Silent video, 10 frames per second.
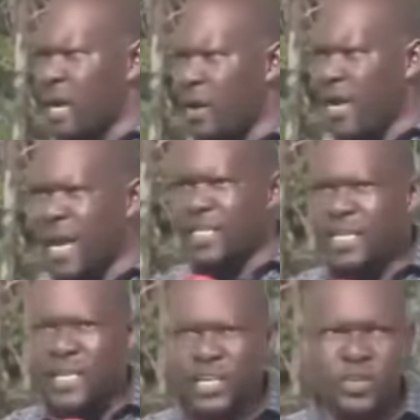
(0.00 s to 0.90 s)
Our young
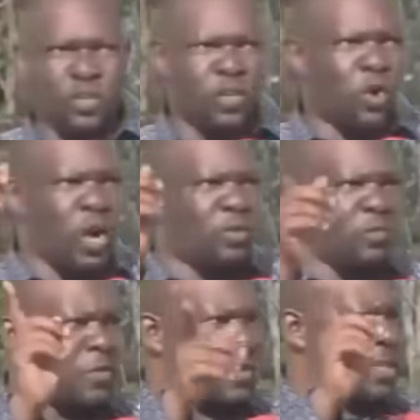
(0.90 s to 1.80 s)
generation, we don't want
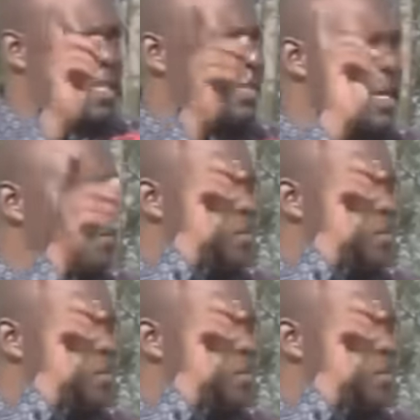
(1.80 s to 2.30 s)
to follow the same